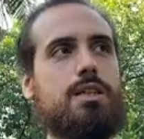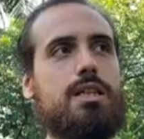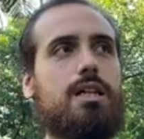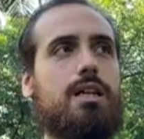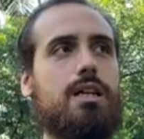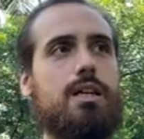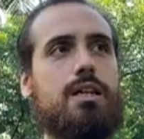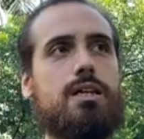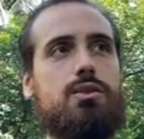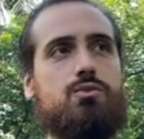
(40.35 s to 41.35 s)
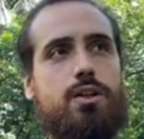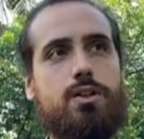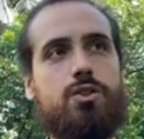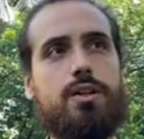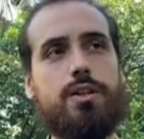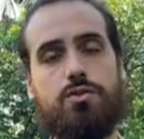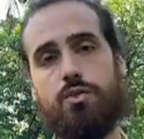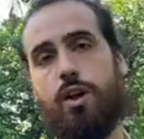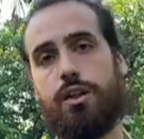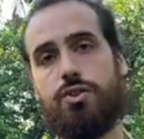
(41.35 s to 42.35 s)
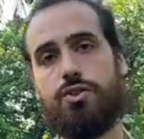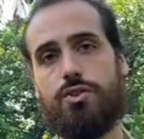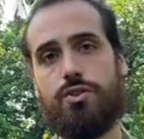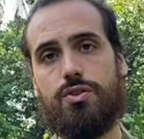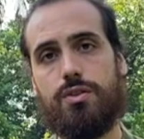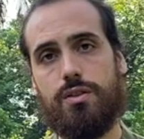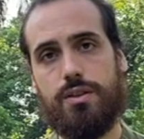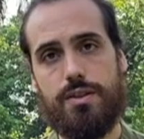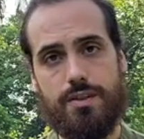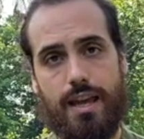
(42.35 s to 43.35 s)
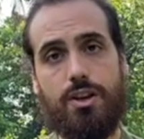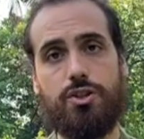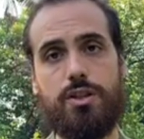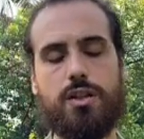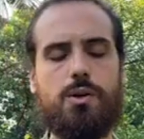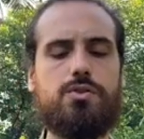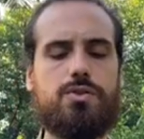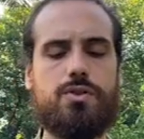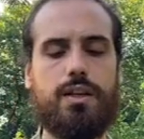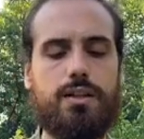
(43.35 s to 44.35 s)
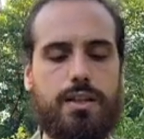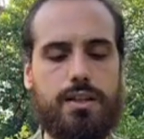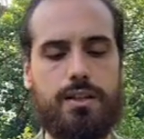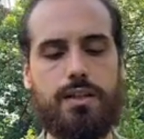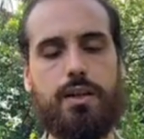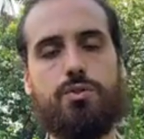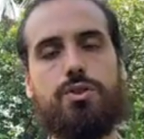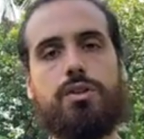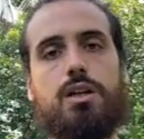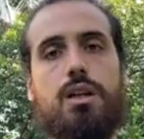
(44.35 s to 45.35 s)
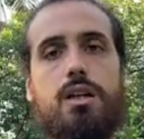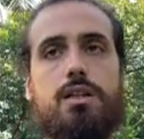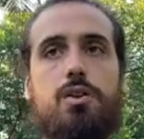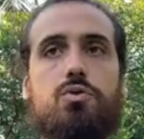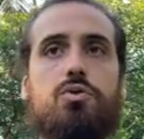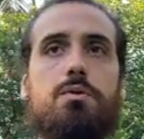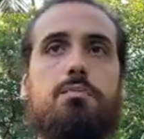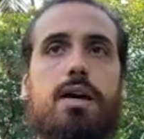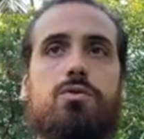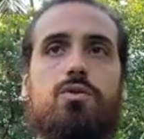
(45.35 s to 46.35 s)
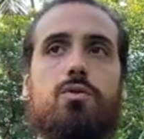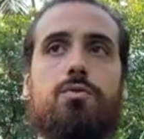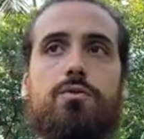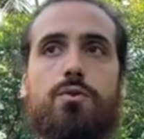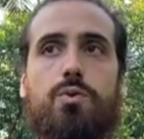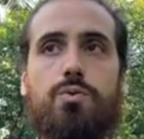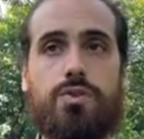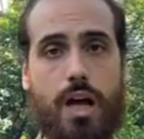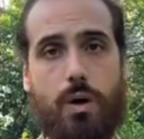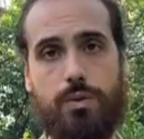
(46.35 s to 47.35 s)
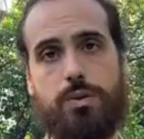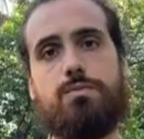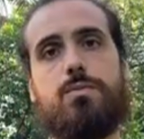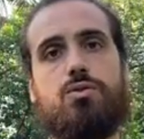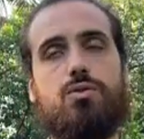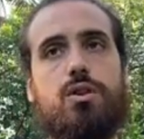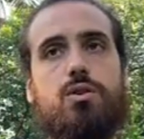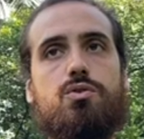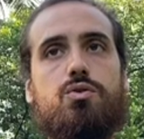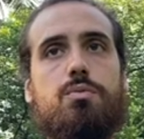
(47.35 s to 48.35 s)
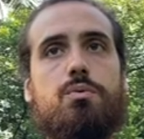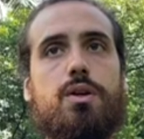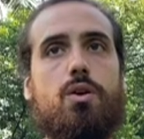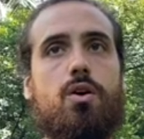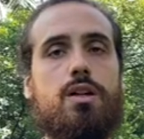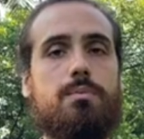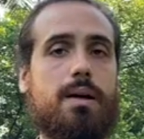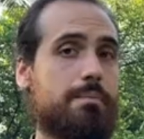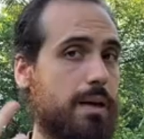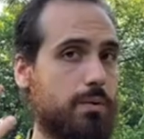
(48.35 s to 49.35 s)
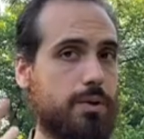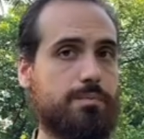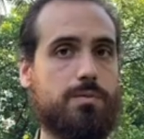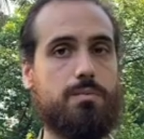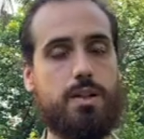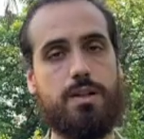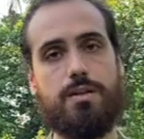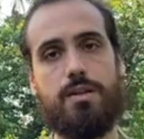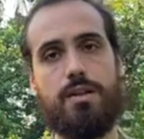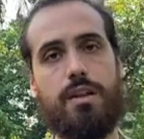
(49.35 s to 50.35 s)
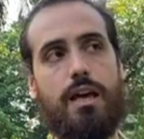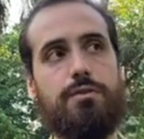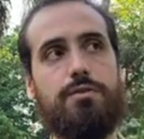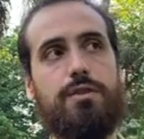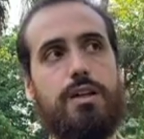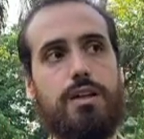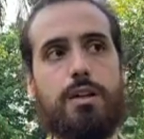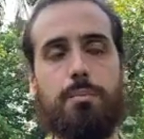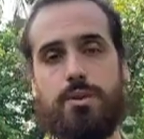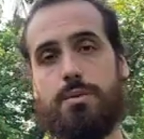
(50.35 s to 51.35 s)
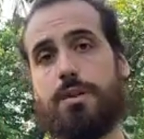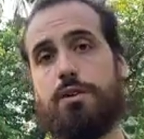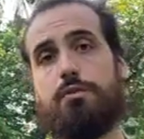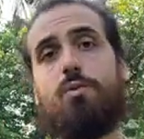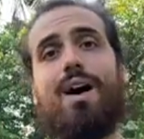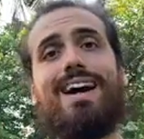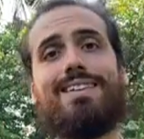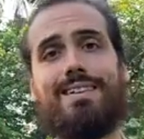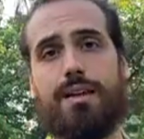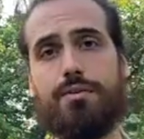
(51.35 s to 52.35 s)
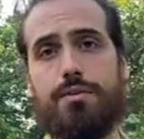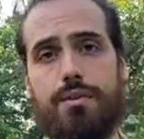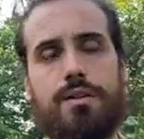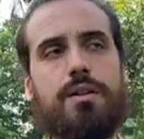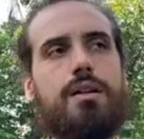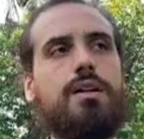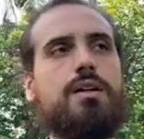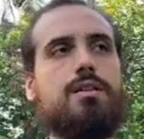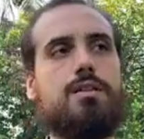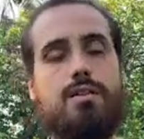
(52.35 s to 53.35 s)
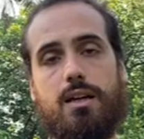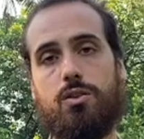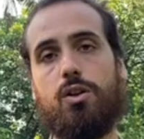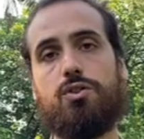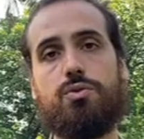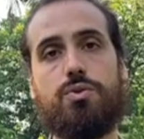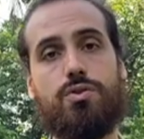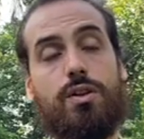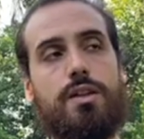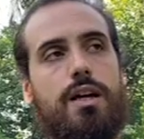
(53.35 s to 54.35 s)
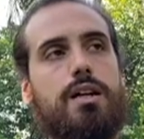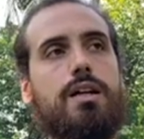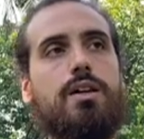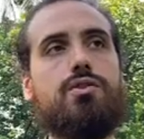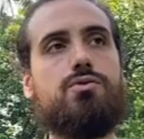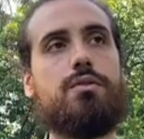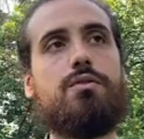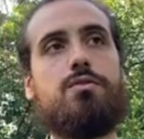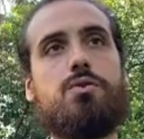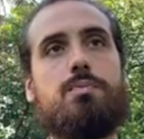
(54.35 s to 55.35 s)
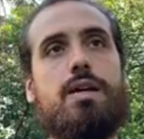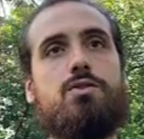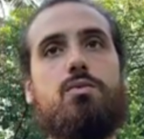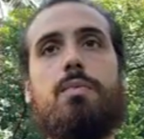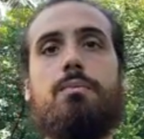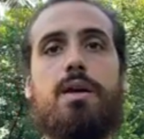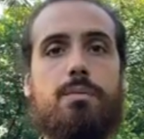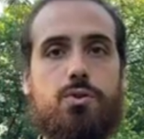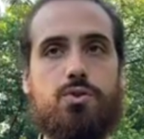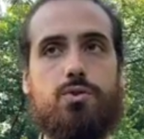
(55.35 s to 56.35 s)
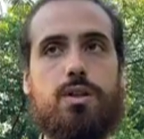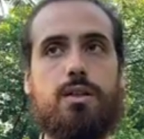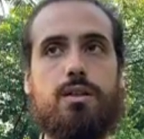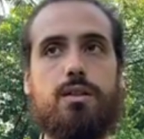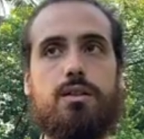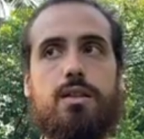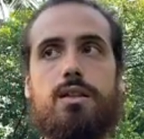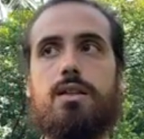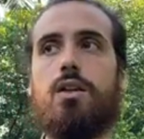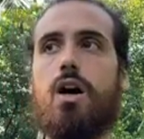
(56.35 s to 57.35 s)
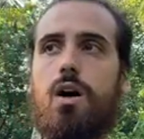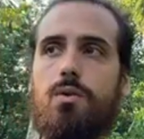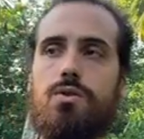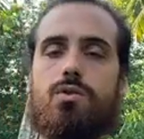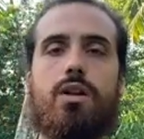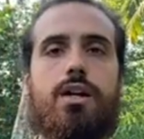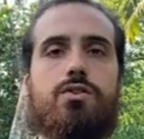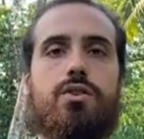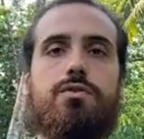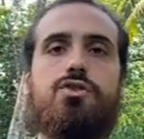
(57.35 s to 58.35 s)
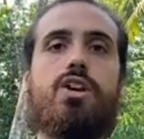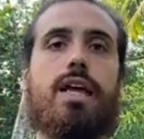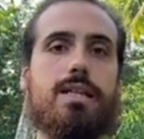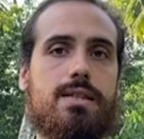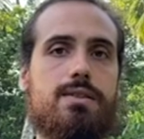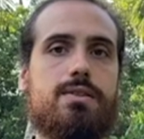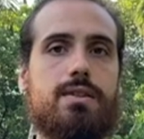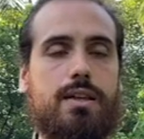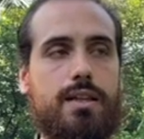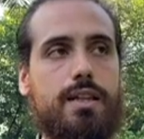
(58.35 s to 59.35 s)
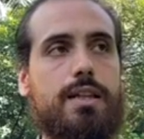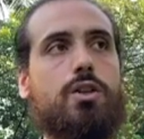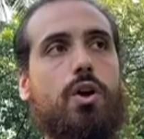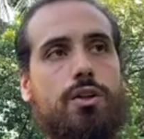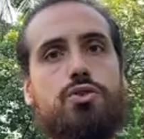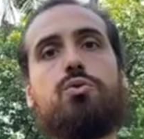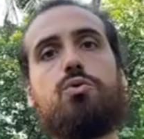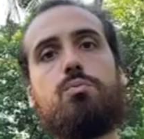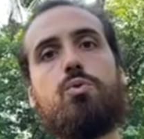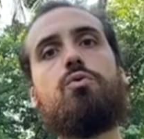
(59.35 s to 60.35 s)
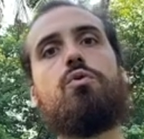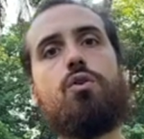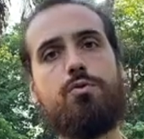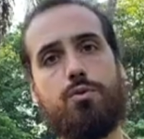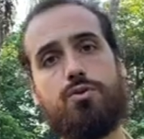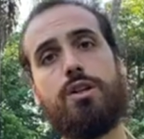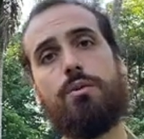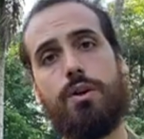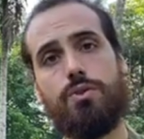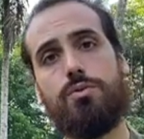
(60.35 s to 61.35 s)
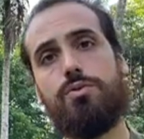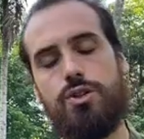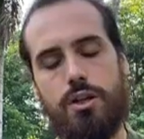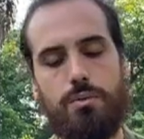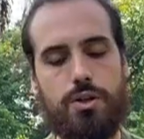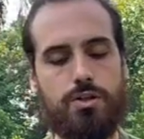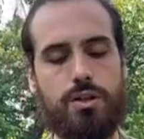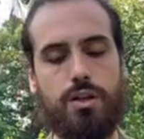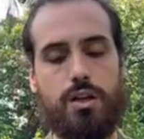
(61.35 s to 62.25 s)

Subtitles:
But traditionally this knowledge in these ancient cultures like the Indian culture, they used to be passed on through sound. So they used to be recorded by memory because they didn't have the possibility of writing everything. This technology was not there, so everything was passed on by memory. So they did all this collection of chants, and then the knowledge could move on from generation to generation.